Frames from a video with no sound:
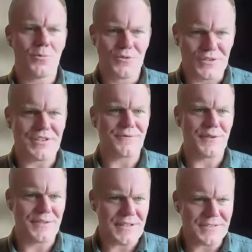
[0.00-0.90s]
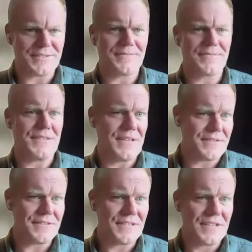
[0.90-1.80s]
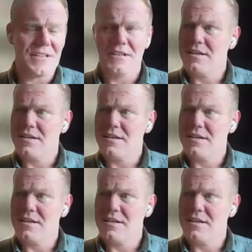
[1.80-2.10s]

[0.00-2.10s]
become successful at that yet.